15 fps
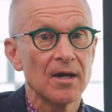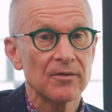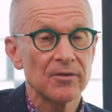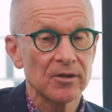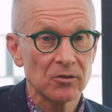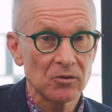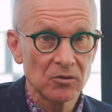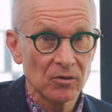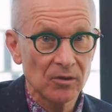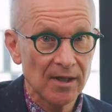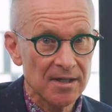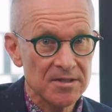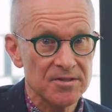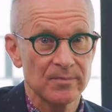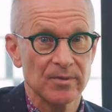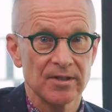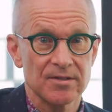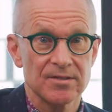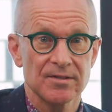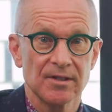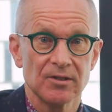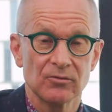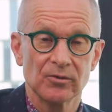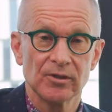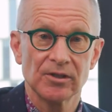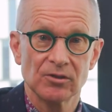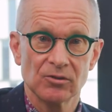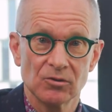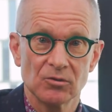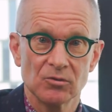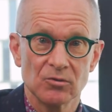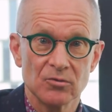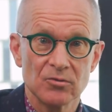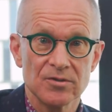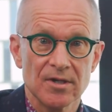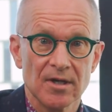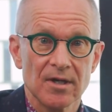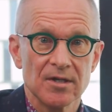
they're all aspects that we use